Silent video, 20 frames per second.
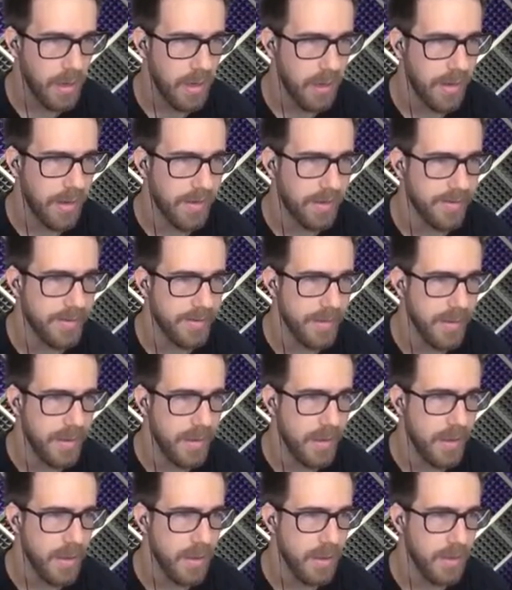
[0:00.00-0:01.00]
Easy.
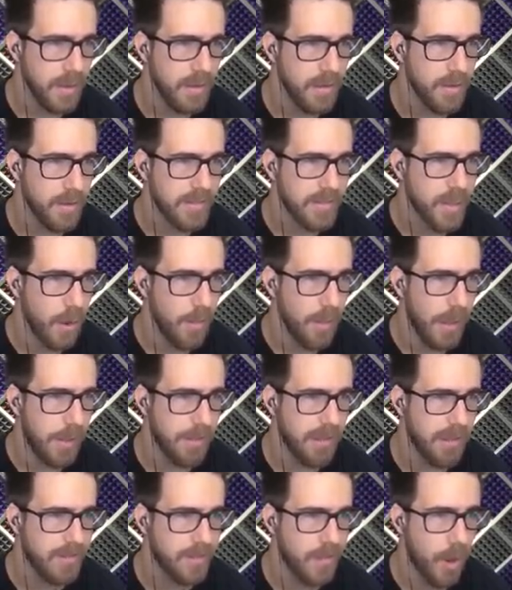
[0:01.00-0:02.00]
Let's go, baby.
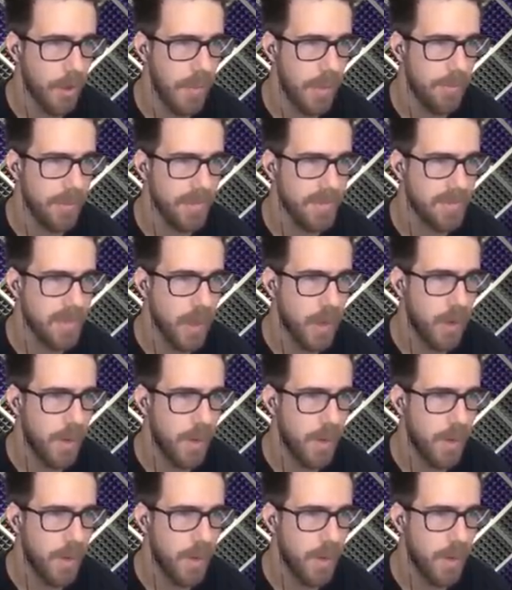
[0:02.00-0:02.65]
Let's go, baby. Let's go.